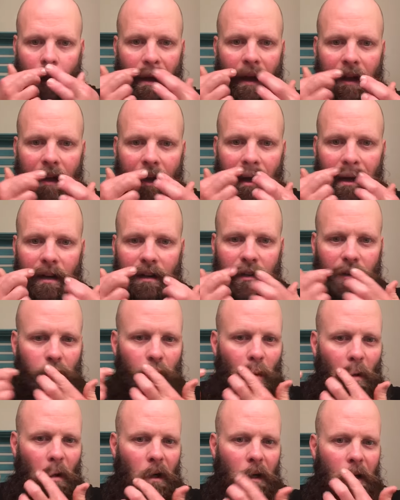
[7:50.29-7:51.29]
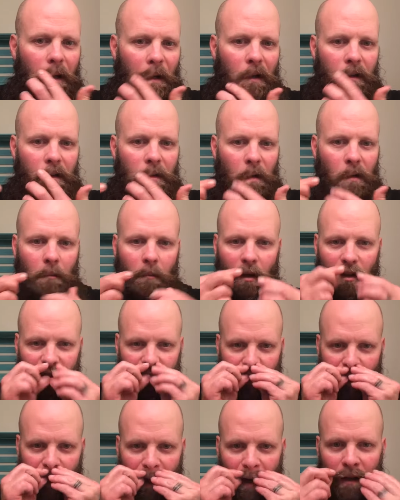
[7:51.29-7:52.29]
and kind of just work it into the
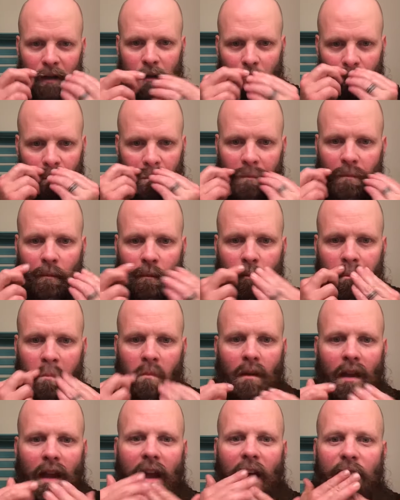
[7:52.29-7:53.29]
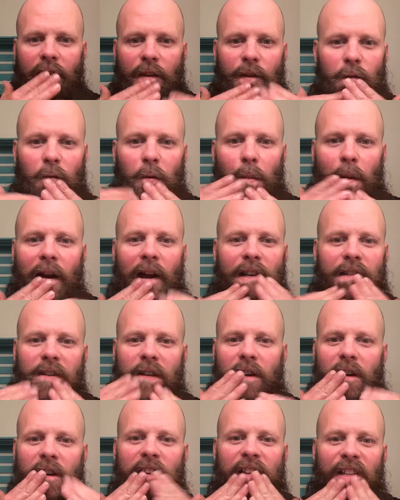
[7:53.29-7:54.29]
mustache and the soul patch
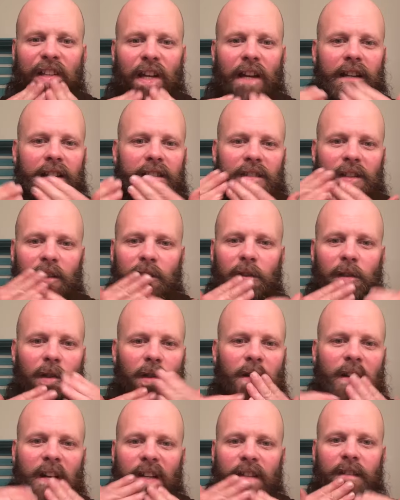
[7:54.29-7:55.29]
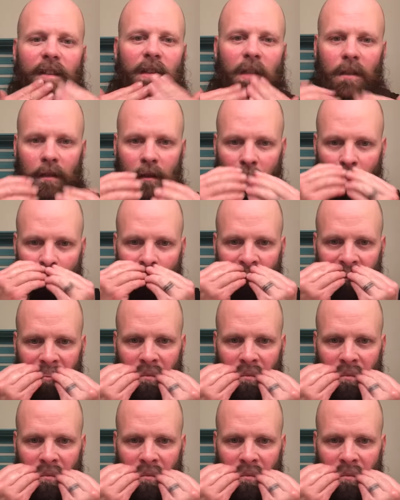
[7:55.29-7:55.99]
area, because that gets a little crazy too.